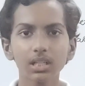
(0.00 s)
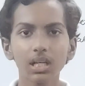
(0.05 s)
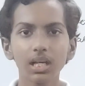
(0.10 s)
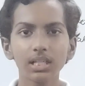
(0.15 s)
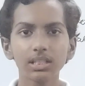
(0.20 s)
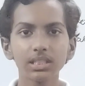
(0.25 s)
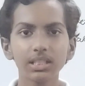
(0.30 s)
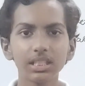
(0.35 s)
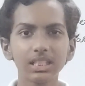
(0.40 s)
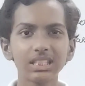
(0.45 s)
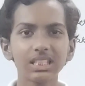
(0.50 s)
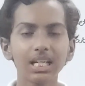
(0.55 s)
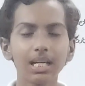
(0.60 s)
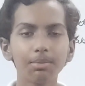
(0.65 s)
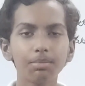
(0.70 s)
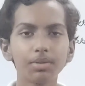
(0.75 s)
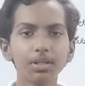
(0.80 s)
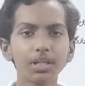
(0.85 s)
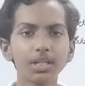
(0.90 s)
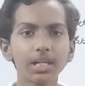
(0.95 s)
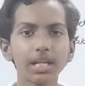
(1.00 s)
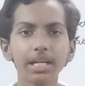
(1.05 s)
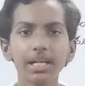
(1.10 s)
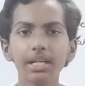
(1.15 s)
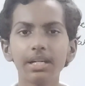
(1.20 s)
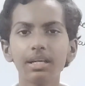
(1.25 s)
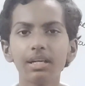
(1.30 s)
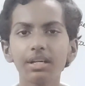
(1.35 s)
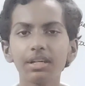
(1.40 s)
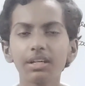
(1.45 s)
Class 8 Chapter
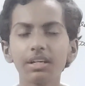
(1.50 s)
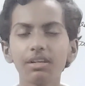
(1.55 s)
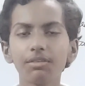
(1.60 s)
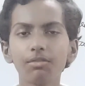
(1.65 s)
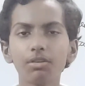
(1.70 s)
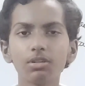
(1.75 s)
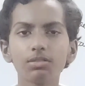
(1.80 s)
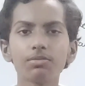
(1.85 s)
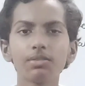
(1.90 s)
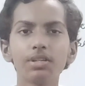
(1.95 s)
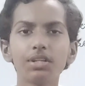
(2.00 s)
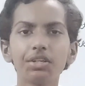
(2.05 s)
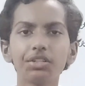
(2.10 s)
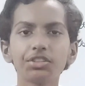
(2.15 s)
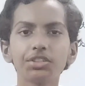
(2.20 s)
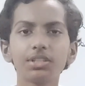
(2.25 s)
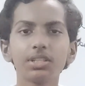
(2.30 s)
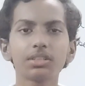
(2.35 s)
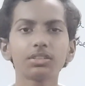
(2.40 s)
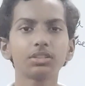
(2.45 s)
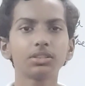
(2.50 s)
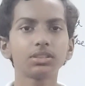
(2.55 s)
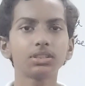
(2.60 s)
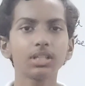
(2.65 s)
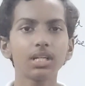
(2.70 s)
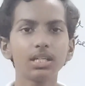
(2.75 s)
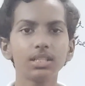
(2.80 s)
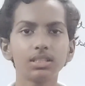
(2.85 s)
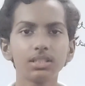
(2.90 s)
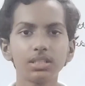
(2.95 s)
10 Direct Inverse Variation
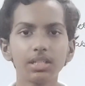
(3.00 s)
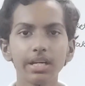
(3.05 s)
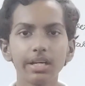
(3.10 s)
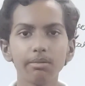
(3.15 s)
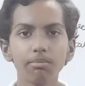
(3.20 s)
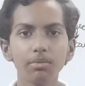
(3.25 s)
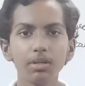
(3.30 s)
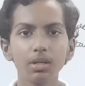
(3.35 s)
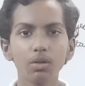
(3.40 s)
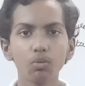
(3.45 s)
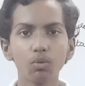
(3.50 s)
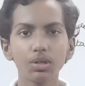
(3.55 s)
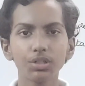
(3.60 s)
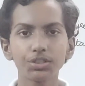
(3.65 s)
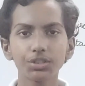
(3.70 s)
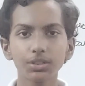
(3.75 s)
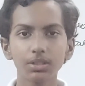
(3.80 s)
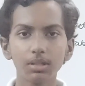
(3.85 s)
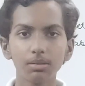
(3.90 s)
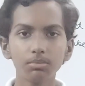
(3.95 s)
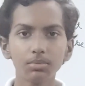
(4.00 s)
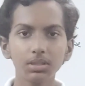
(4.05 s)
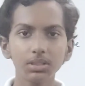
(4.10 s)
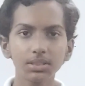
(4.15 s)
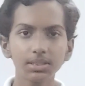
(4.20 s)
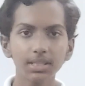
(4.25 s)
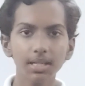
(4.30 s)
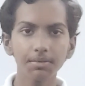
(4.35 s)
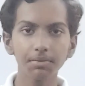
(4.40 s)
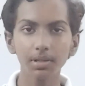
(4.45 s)
Exercise 10B Question Number
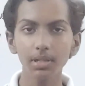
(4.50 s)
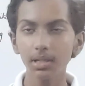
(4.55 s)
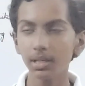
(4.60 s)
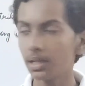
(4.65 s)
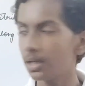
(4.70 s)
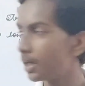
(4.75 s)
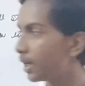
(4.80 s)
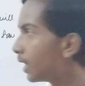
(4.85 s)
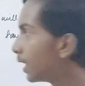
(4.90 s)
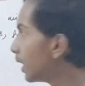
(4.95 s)
7.